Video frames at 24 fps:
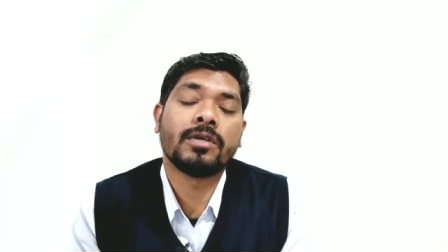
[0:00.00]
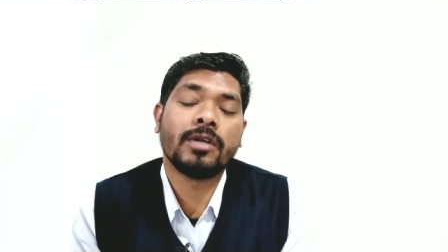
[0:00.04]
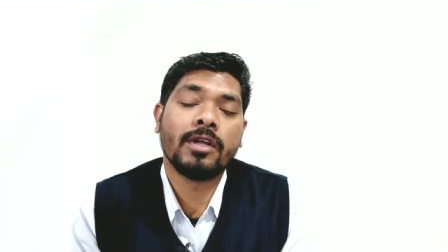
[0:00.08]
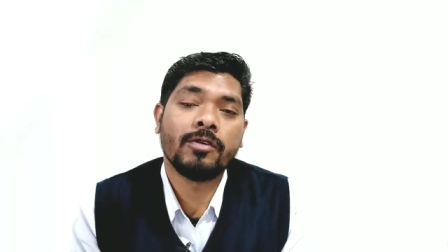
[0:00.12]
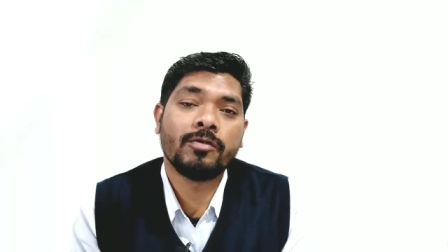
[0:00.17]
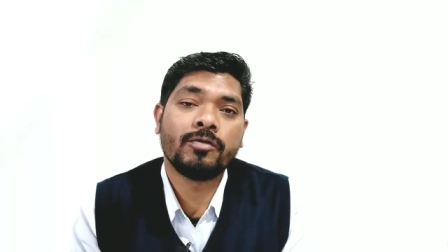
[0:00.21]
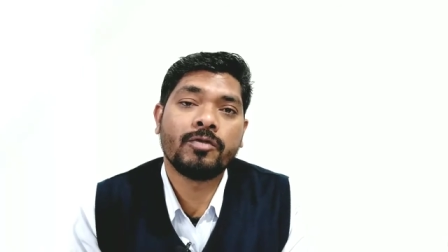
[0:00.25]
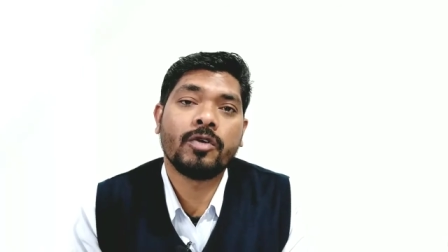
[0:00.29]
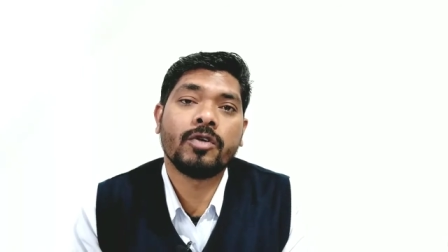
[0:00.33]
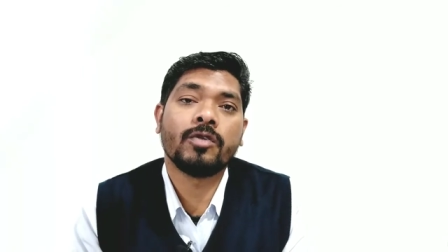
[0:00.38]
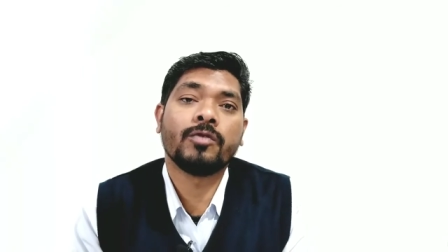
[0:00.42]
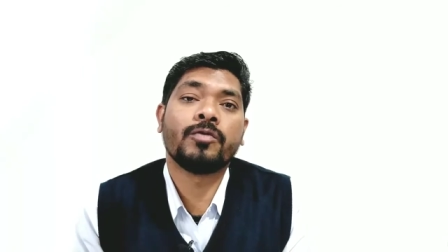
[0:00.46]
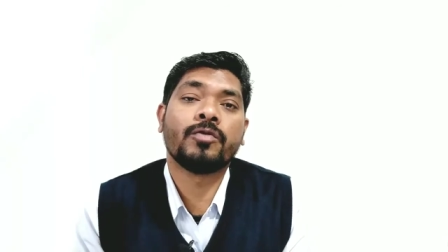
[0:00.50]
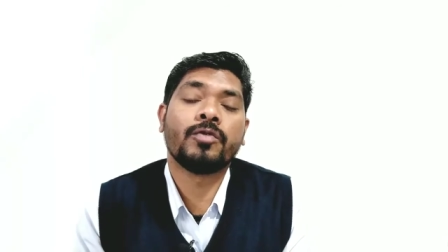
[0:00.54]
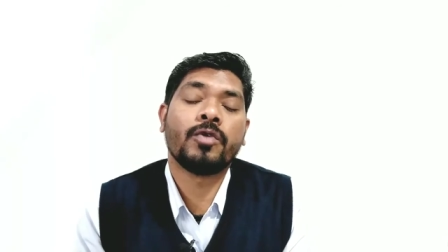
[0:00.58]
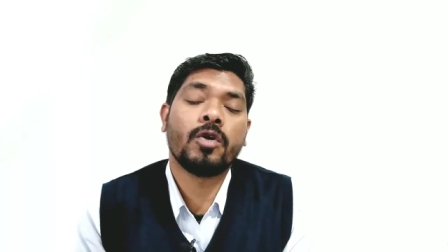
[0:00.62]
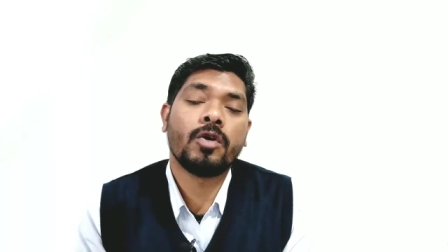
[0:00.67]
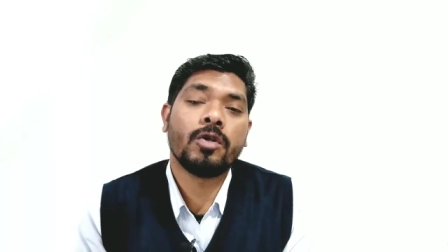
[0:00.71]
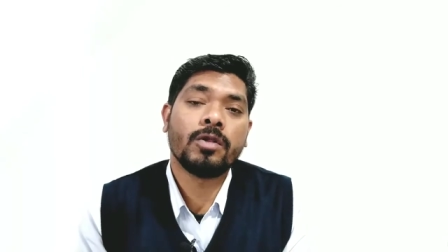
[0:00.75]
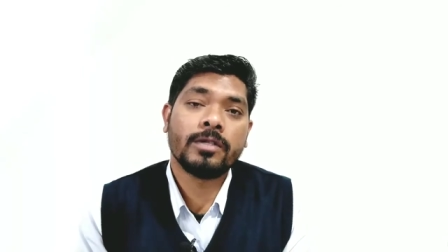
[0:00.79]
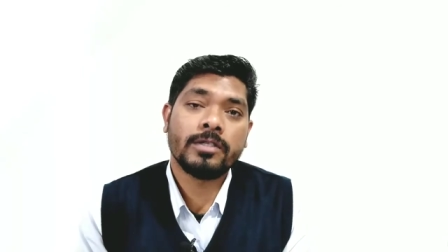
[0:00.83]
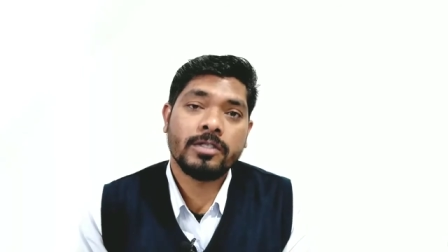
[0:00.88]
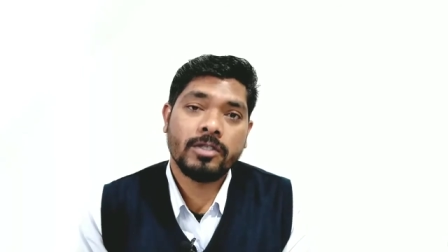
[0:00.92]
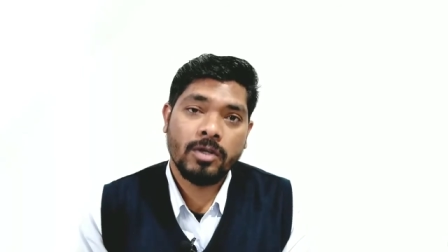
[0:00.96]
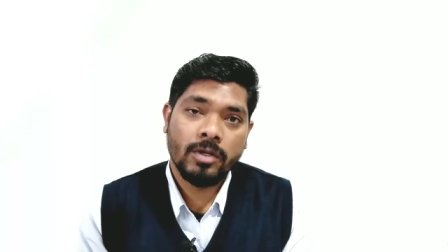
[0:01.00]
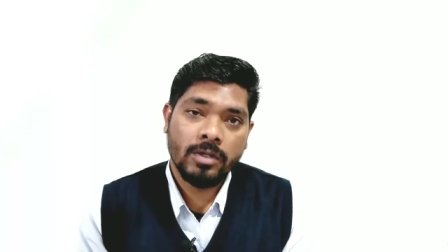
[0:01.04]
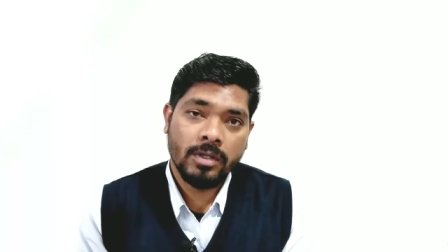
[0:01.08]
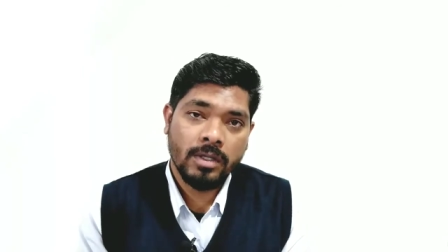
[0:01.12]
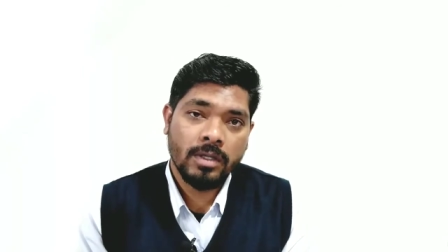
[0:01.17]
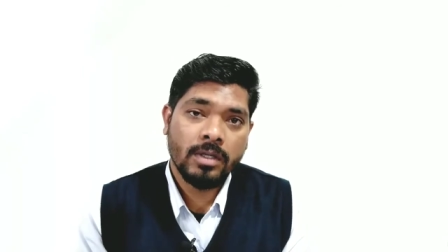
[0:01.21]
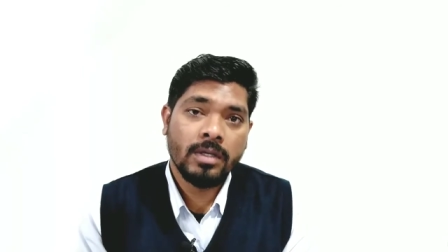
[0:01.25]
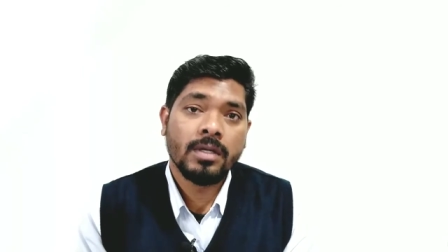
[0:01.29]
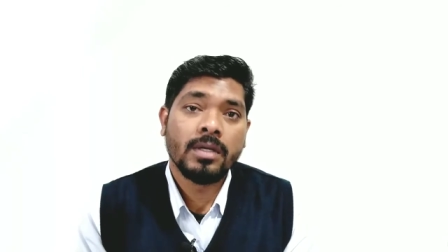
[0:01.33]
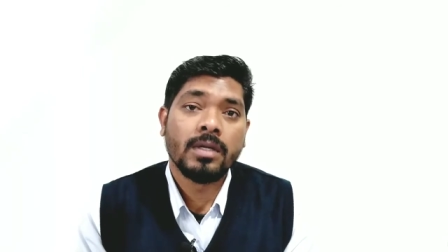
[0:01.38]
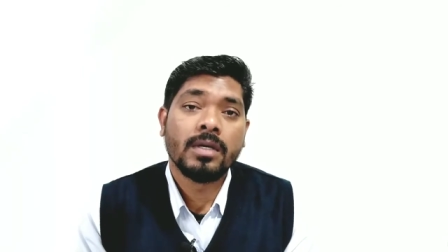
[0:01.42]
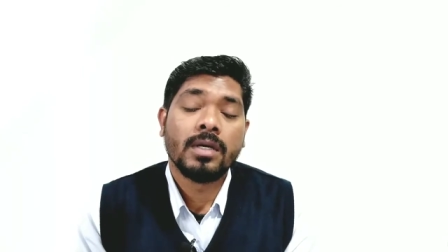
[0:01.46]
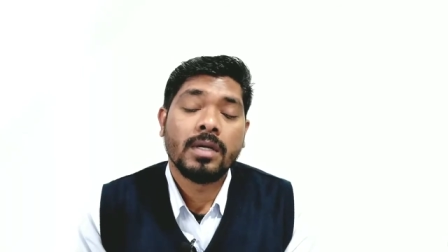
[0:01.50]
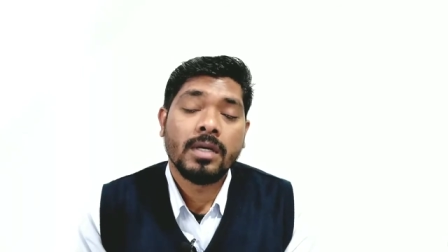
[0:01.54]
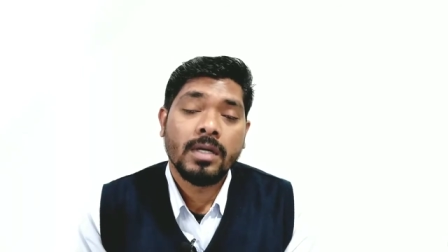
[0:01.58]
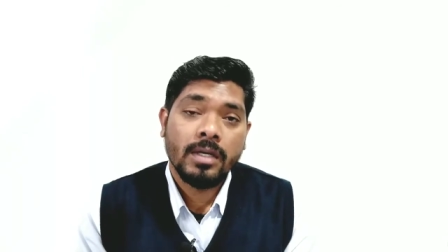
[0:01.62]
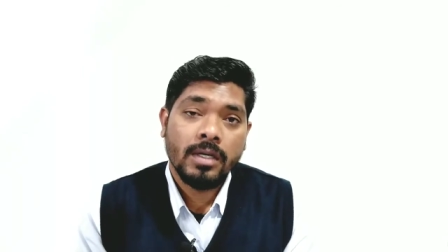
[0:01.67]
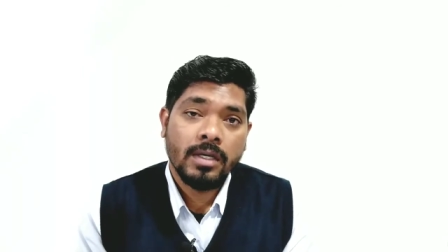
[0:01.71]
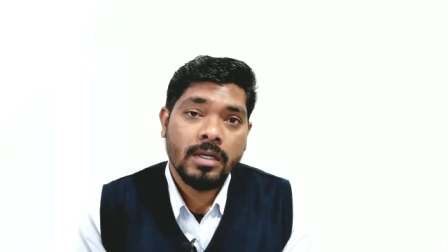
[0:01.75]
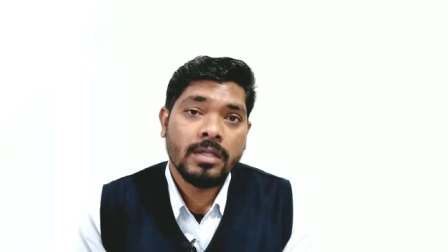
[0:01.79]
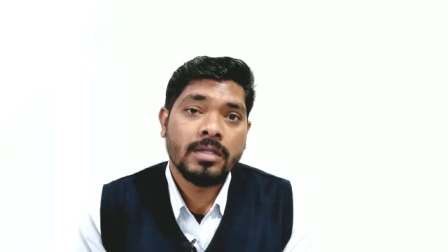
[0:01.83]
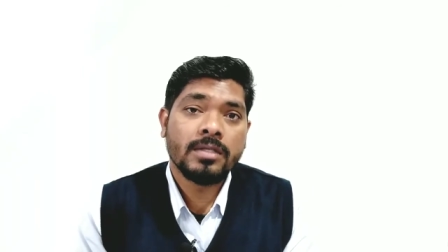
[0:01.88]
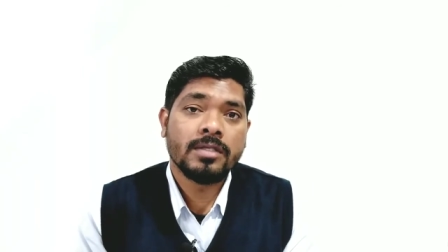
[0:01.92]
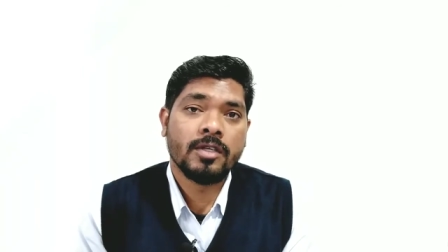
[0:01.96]
the rainfall falls on the
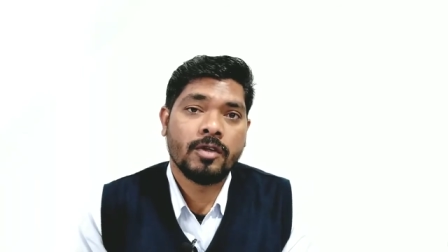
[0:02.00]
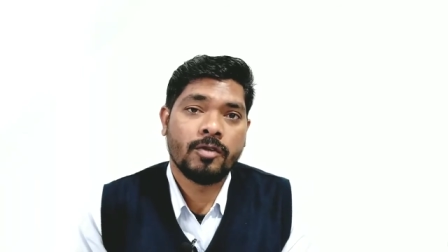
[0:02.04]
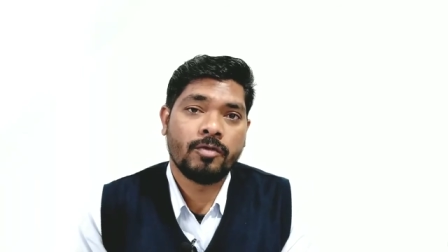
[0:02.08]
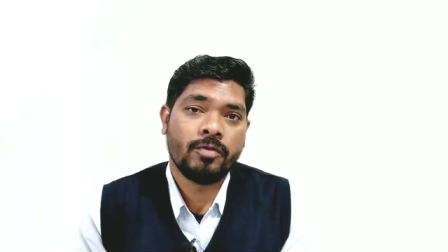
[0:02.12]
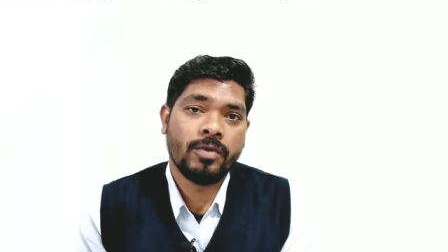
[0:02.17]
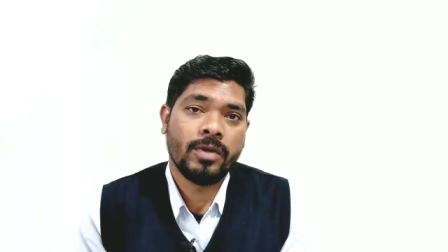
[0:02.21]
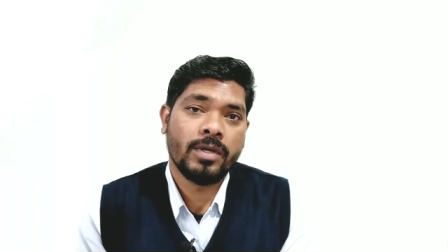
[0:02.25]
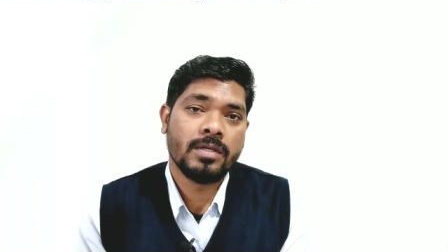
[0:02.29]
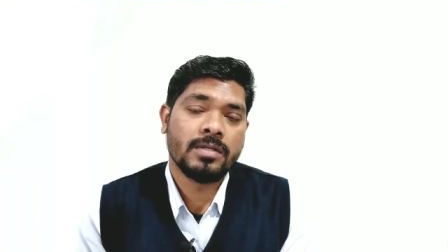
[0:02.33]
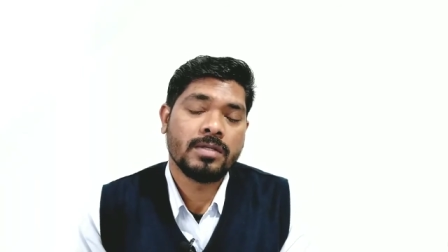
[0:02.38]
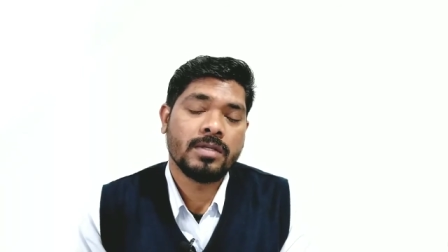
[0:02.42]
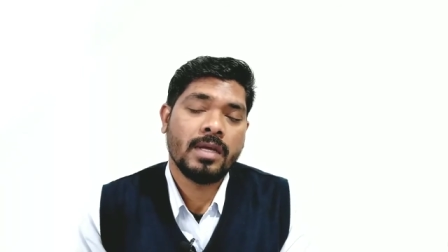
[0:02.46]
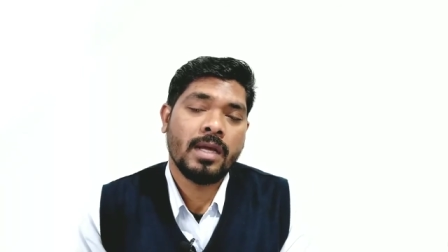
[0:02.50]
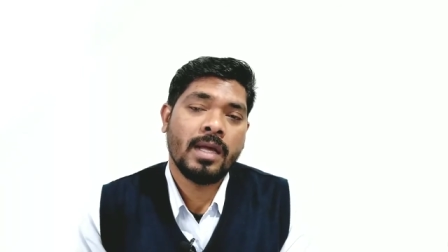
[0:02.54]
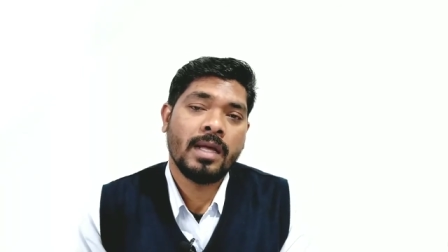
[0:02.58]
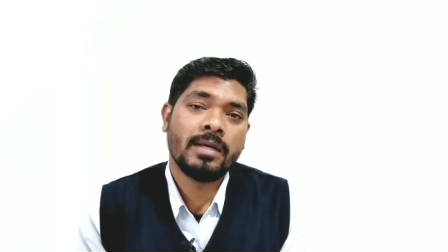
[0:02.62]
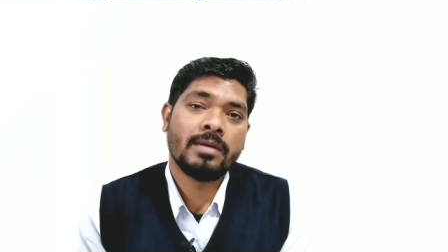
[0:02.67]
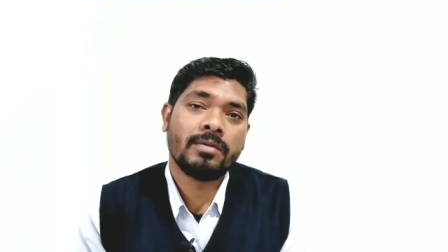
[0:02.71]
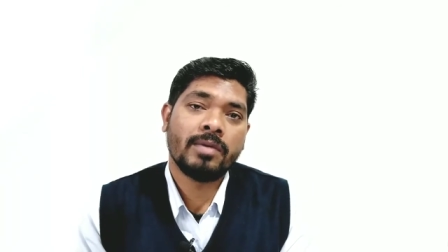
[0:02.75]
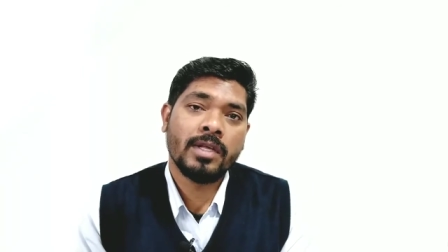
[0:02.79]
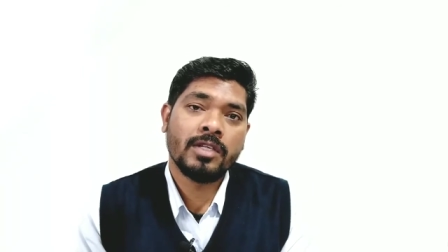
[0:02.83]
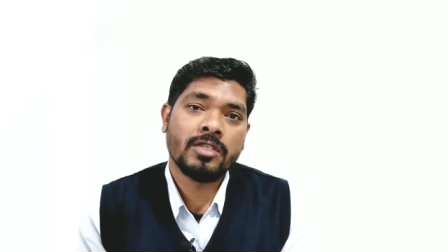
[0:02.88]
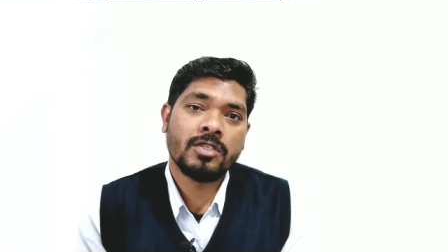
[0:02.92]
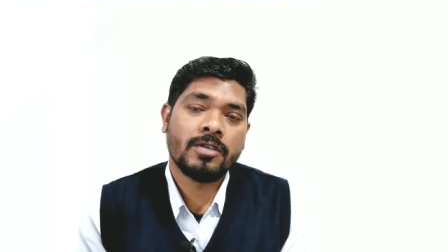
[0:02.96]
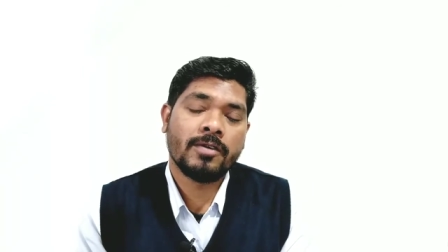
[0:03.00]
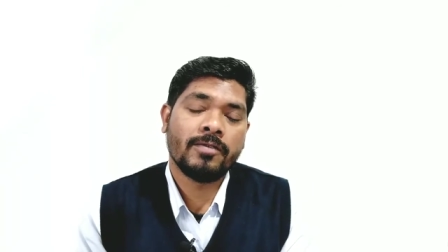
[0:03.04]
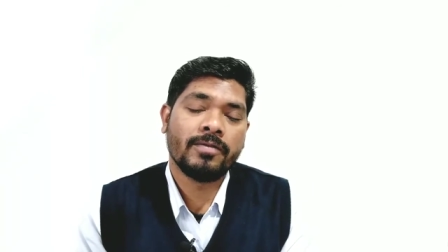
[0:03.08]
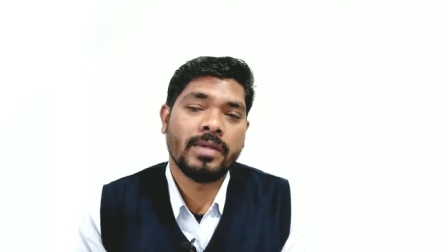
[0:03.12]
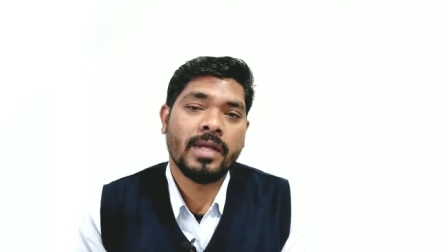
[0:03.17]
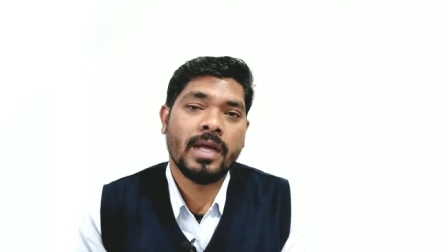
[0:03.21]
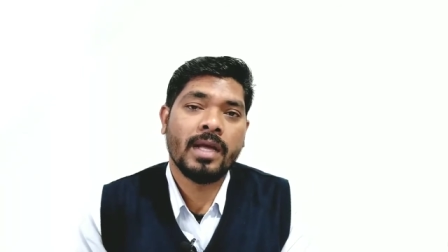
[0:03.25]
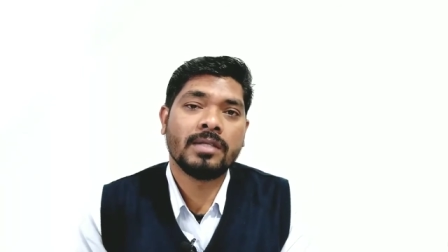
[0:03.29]
earth surface and rest of